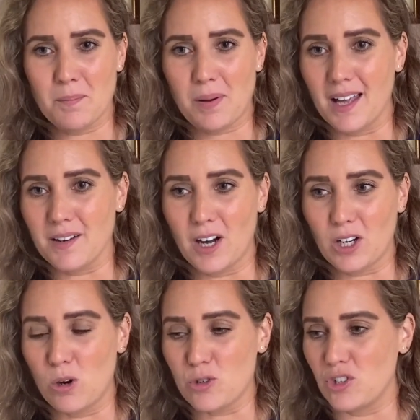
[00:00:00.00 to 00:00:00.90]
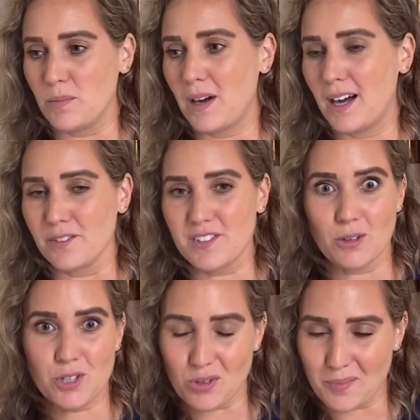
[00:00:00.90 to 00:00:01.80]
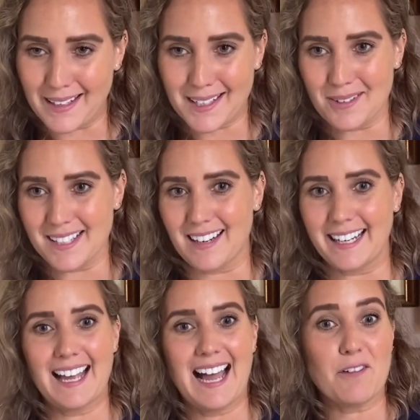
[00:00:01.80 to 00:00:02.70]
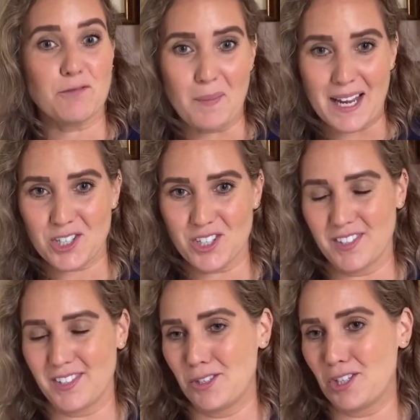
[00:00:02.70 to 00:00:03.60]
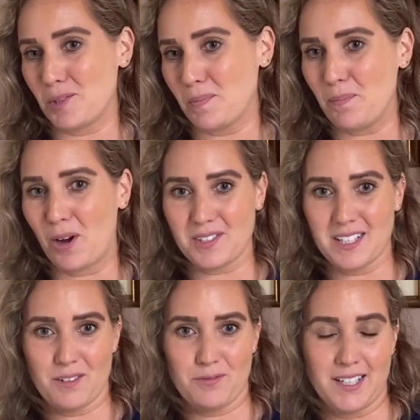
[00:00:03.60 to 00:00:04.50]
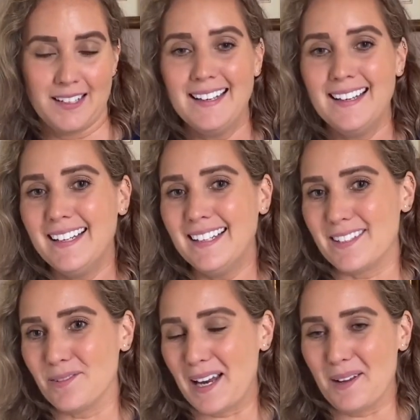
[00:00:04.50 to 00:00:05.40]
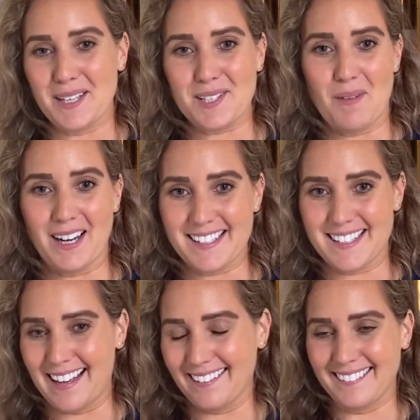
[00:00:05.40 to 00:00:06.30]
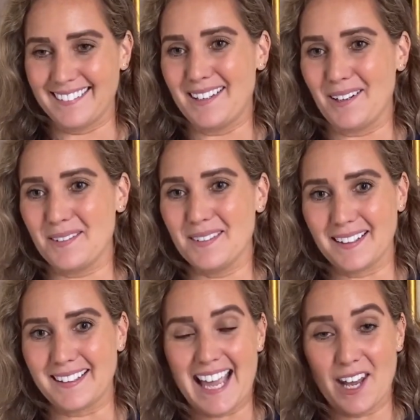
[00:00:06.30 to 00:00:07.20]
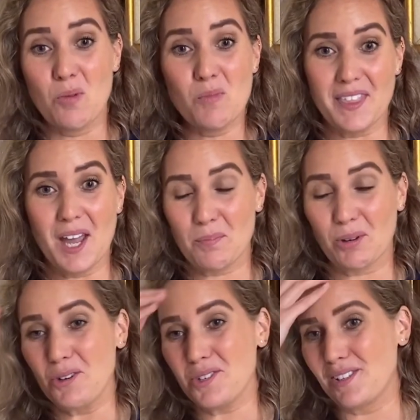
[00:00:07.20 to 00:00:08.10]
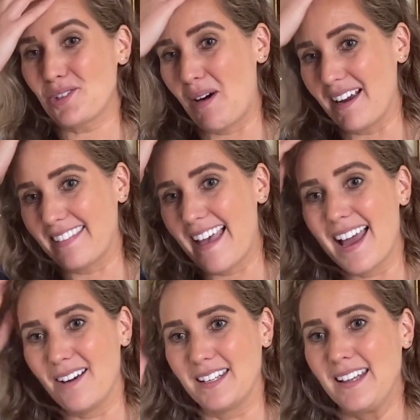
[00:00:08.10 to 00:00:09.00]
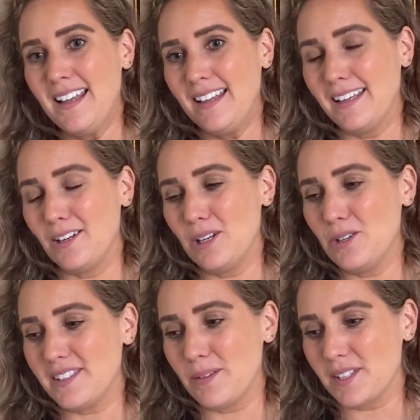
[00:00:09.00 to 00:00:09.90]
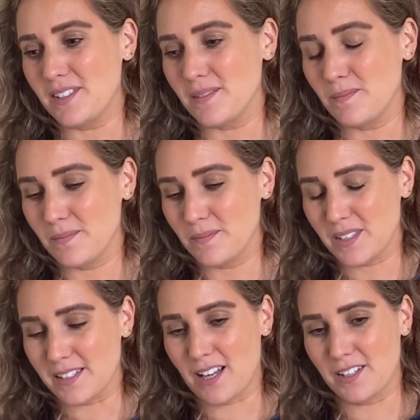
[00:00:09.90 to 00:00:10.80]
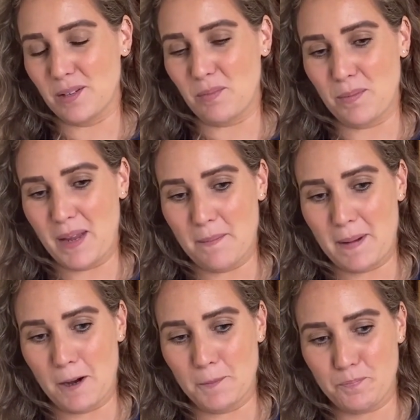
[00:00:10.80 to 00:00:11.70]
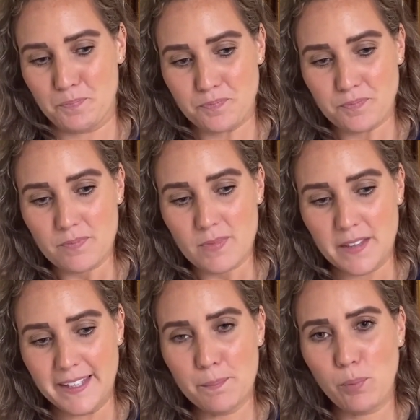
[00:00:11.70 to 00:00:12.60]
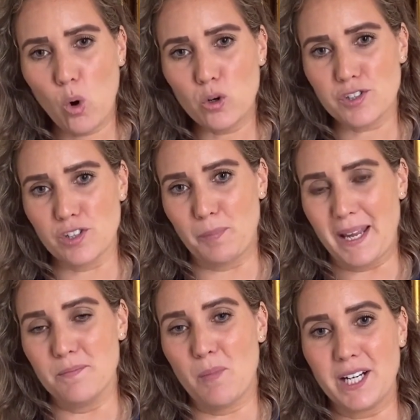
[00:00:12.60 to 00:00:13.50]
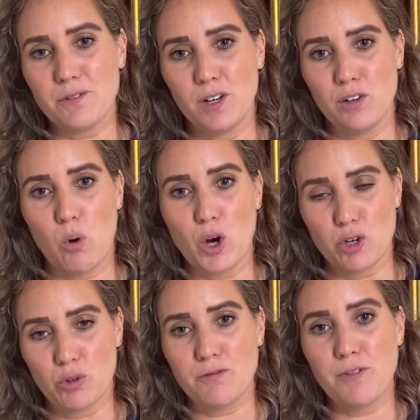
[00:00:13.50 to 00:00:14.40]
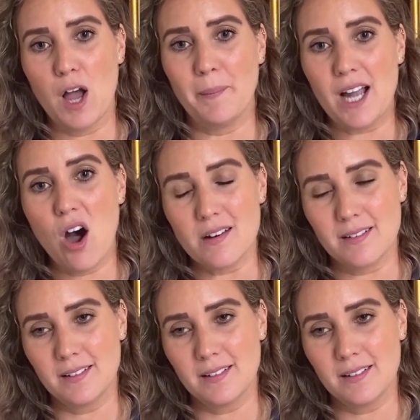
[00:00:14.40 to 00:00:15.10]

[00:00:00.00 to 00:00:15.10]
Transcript: part of our culture and part of social media is like affirmations and just be positive and develop this mindset, and, you know, a get on with it approach is quite there. And, you know, Lucy was discussing with me about the importance of being mindful of what you're affirming on.